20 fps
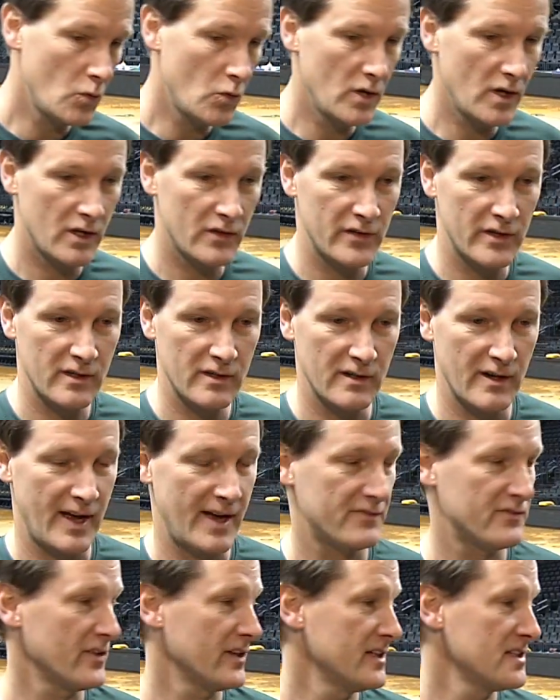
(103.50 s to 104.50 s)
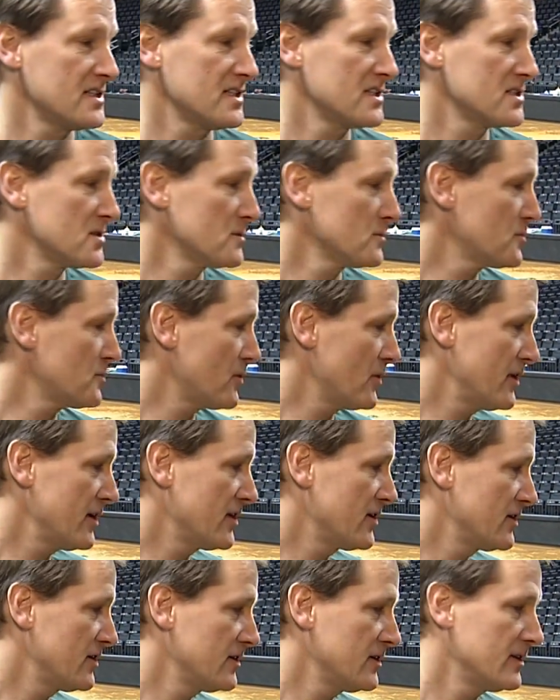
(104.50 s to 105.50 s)
Well, their athleticism is pretty
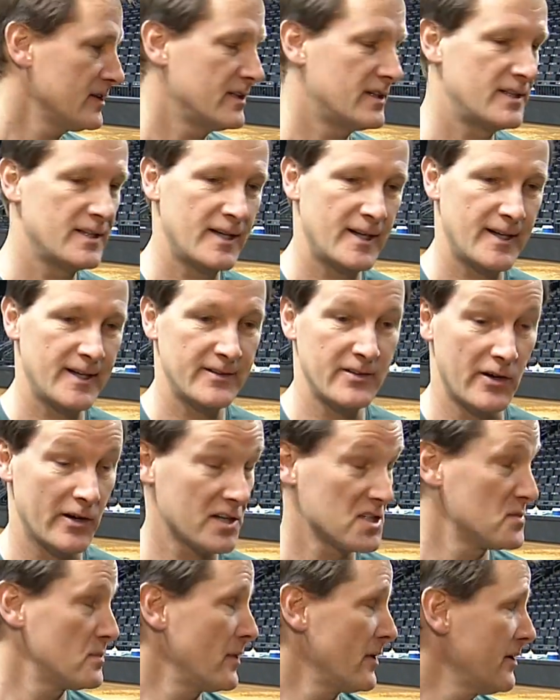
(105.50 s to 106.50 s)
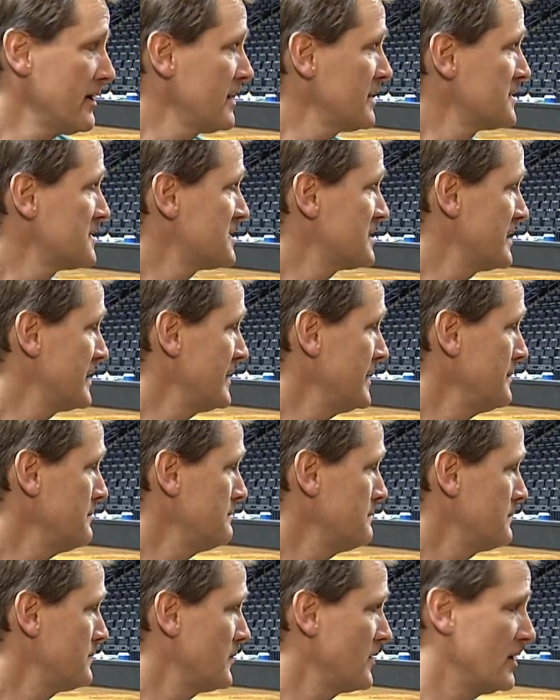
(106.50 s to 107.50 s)
good. Their experienced team,
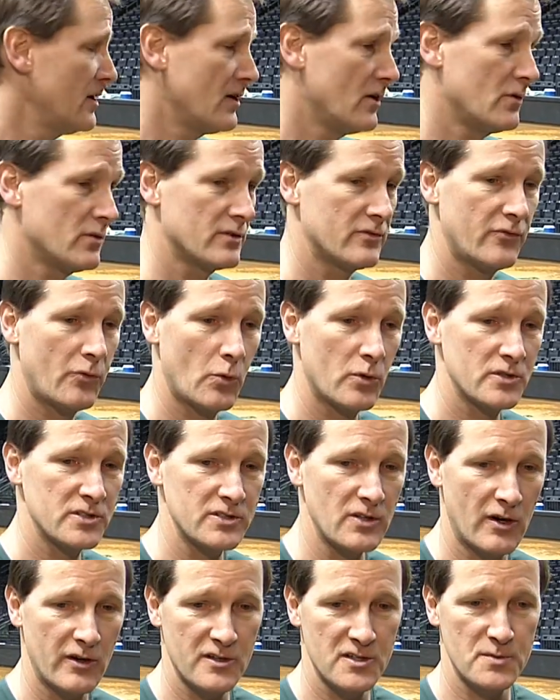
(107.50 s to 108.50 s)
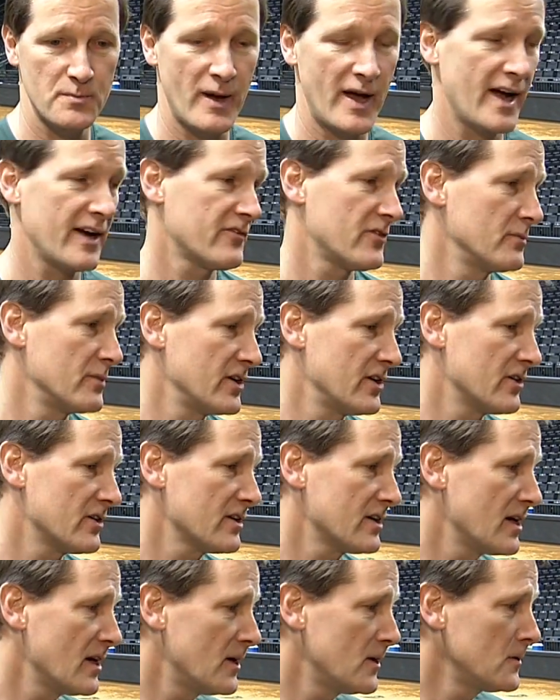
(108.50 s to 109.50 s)
you know, with four starters back from a year
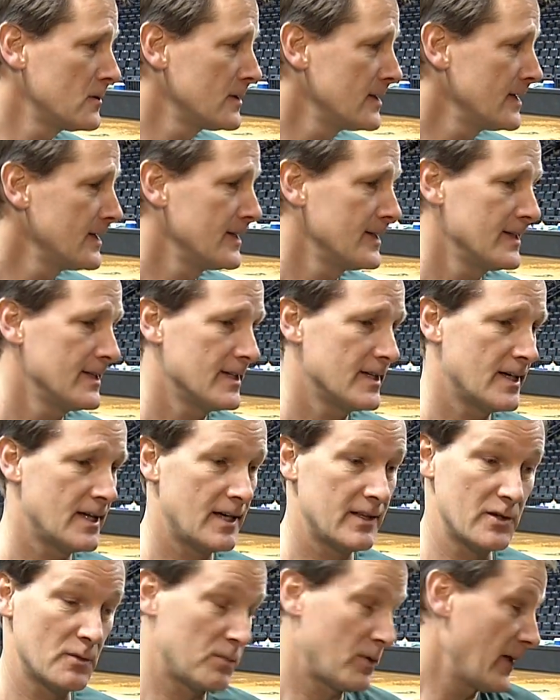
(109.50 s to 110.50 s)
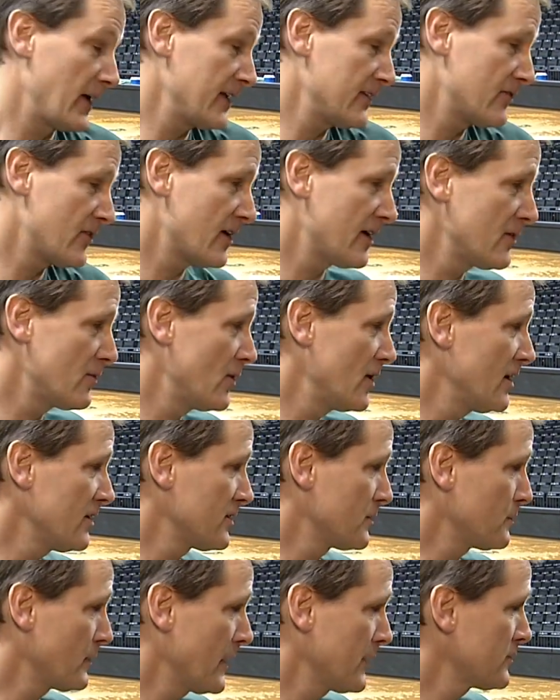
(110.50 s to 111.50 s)
ago. They're playing very well.
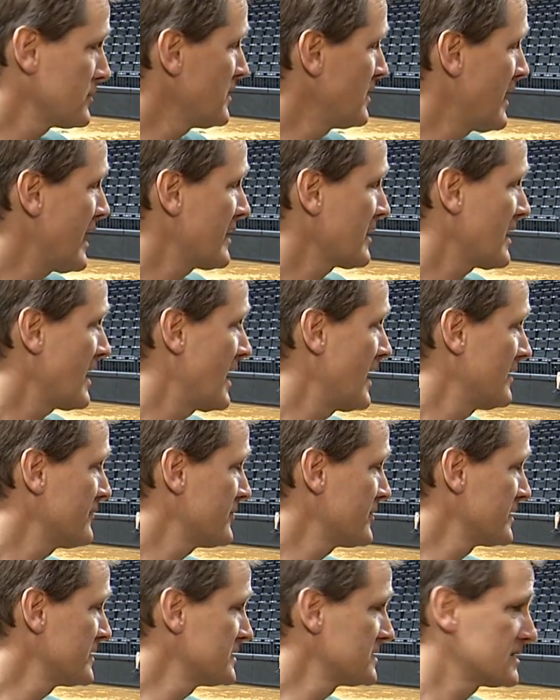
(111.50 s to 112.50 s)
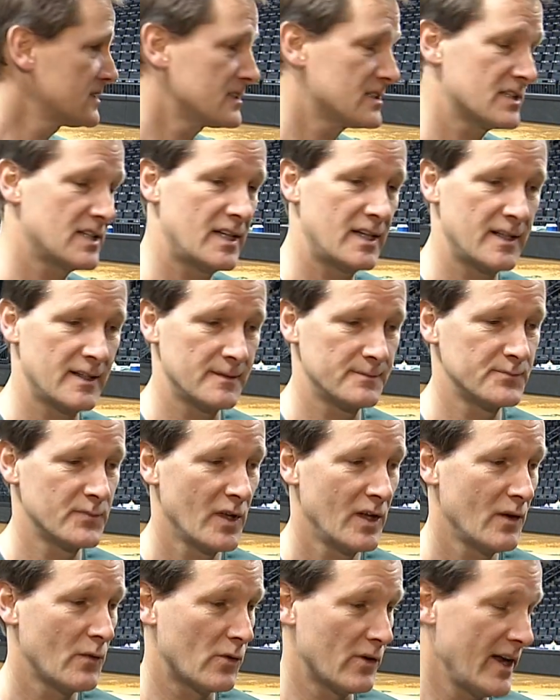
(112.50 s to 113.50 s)
They're playing with a lot of confidence. Yeah. We're going
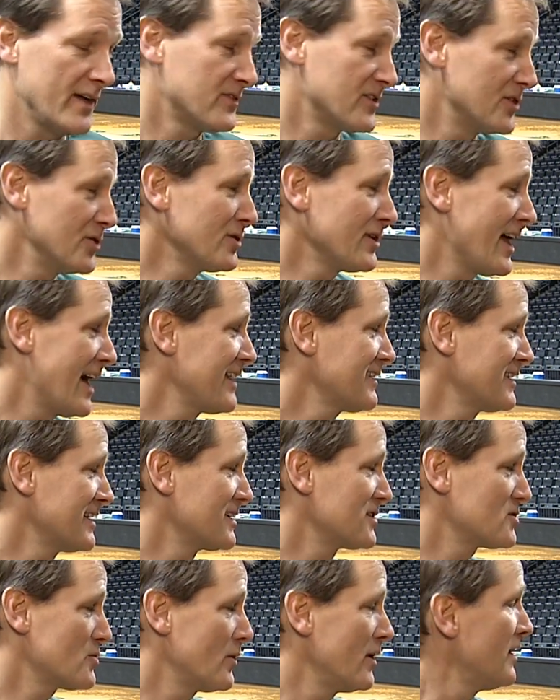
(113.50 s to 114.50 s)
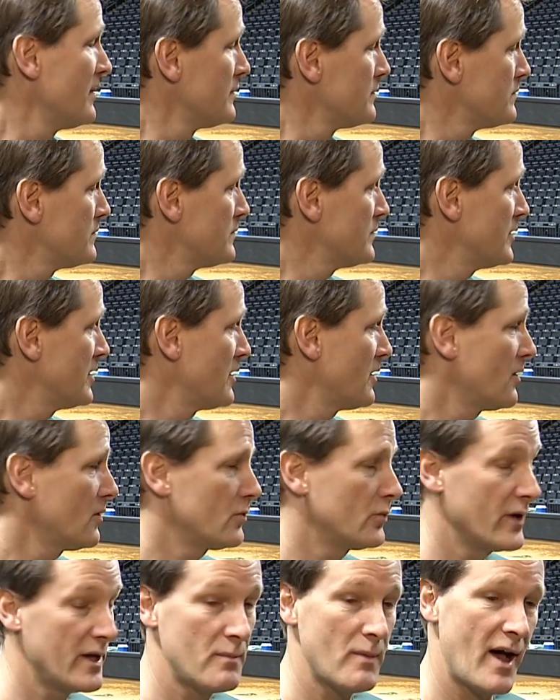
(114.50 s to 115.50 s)
to have to do a lot of things well. You know,
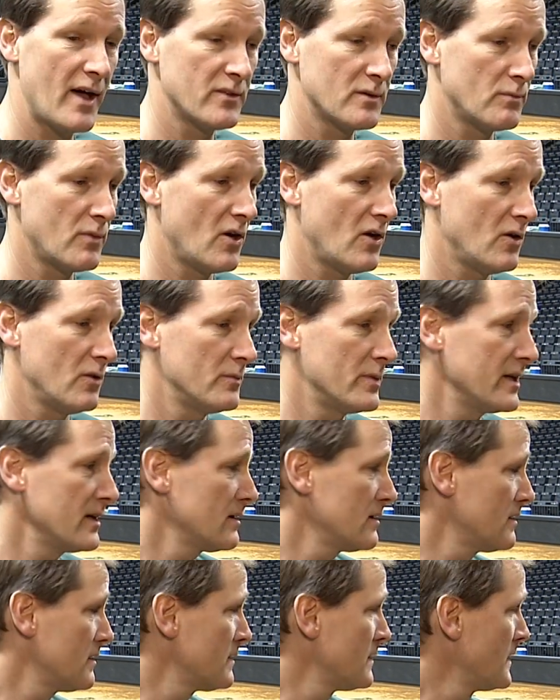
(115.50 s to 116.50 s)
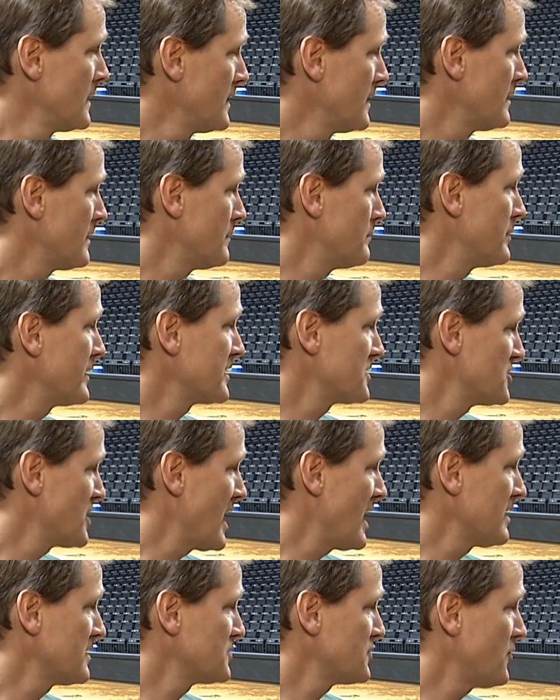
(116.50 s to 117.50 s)
rebound the ball will be a big
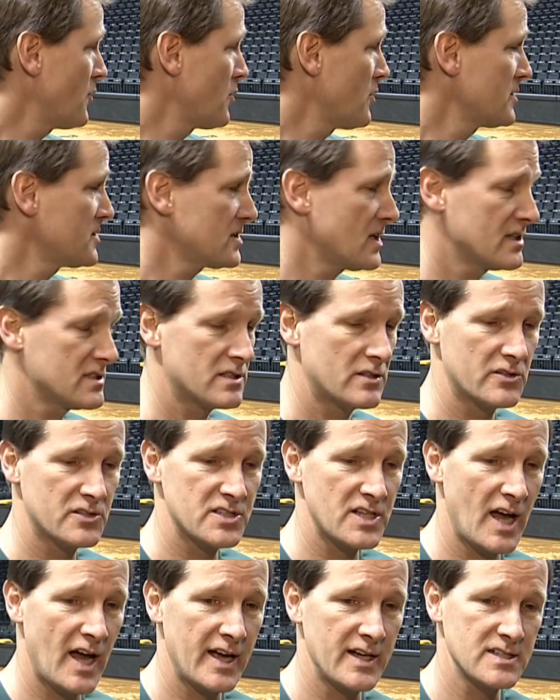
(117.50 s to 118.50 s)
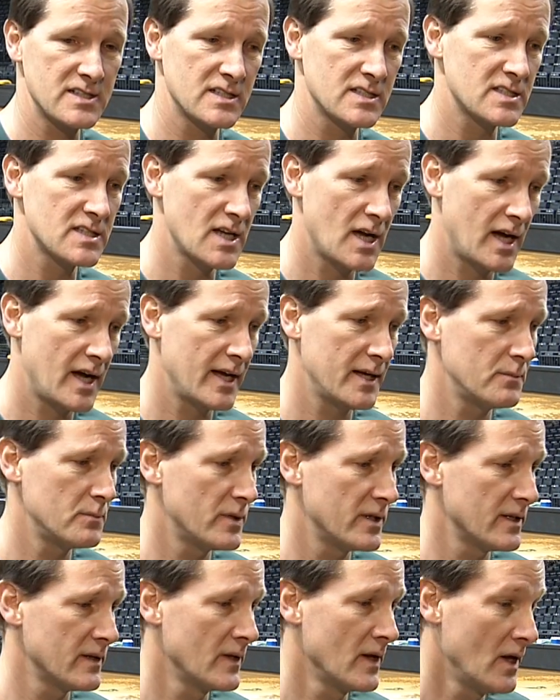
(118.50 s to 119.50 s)
challenge for us because of their size inside.
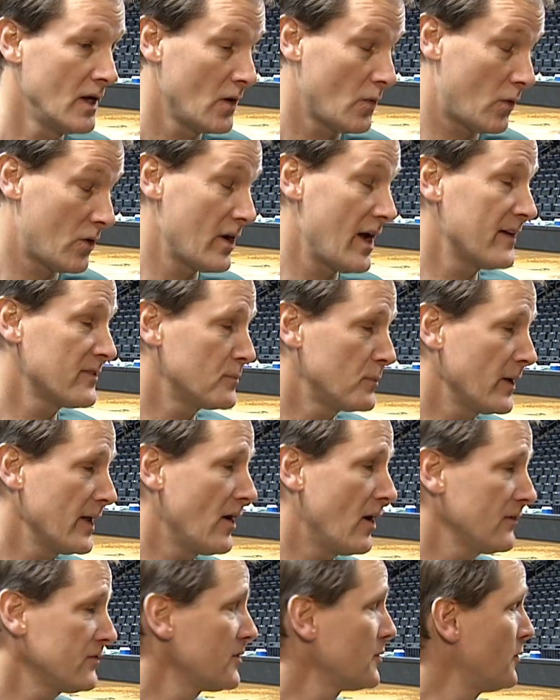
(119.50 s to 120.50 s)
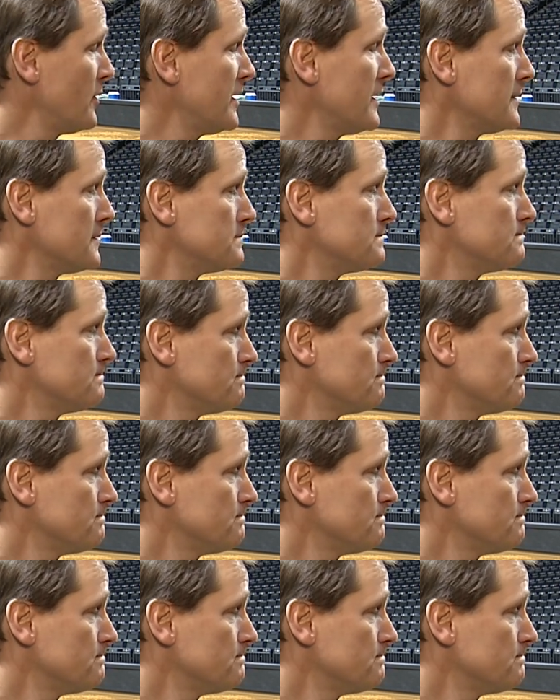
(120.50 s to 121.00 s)
But we're going to have to play awfully well.